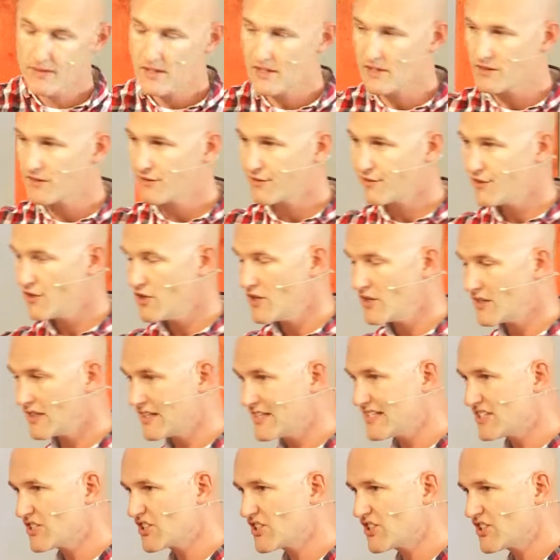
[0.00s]
And
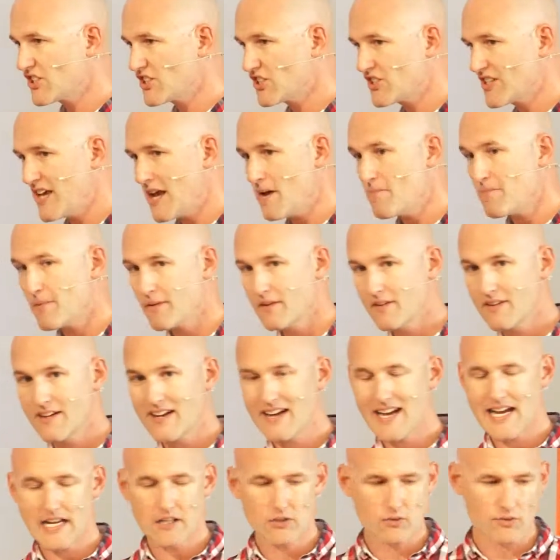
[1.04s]
thirdly, step
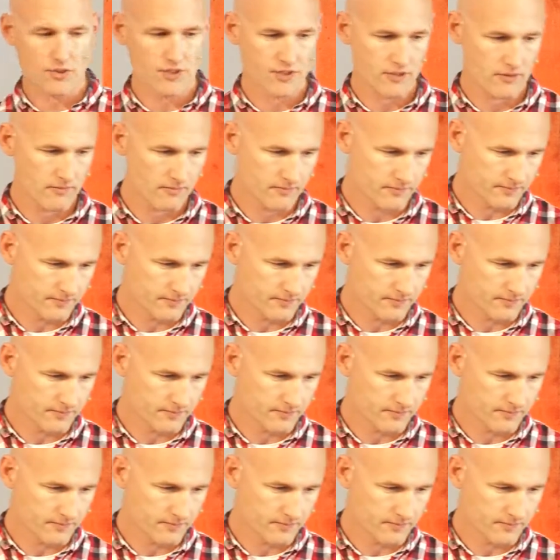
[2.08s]
out.